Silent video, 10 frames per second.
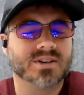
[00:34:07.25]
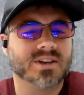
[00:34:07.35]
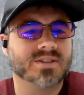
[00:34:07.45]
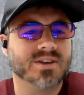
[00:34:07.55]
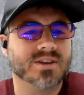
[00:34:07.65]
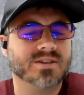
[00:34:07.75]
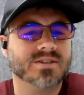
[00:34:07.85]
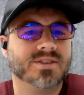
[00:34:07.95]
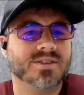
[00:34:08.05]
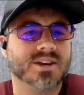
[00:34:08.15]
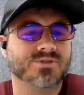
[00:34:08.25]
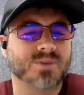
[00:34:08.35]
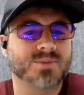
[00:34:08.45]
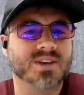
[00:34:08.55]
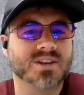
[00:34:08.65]
And then the next
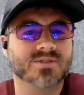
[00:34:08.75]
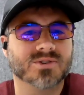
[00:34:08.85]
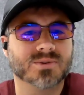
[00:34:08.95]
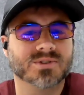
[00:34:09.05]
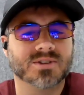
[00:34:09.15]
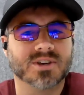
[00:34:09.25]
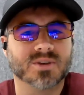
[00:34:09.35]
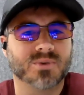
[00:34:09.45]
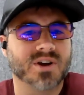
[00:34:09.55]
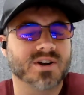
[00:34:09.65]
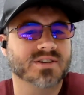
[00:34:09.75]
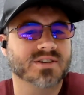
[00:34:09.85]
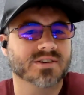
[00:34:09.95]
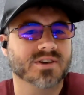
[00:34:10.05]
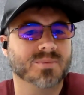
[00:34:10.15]
trap they get into is they think a product
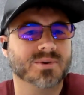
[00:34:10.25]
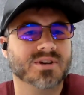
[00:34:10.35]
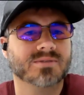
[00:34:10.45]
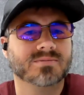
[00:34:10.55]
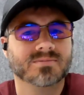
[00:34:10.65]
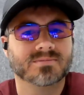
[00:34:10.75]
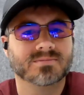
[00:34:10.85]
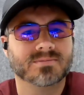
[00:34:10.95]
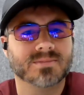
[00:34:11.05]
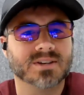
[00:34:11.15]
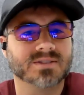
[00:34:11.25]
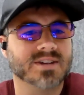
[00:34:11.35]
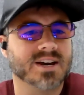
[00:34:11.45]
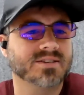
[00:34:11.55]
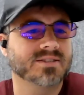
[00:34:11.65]
is a company, and it's
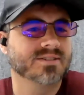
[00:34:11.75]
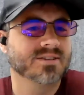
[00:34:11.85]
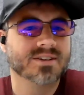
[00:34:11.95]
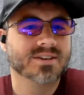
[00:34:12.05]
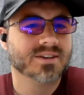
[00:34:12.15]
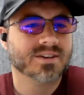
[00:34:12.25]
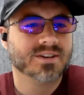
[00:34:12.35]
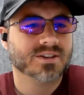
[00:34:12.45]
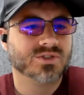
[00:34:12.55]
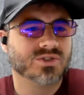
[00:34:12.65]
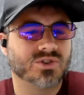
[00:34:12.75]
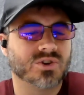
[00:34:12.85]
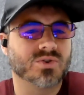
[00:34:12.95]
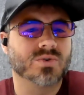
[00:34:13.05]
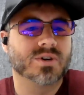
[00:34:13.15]
not.
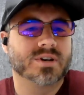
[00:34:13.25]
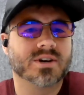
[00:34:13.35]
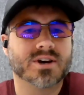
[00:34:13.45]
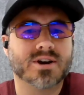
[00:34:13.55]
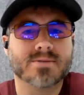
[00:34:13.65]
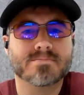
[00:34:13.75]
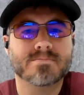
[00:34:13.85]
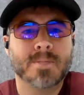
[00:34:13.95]
So I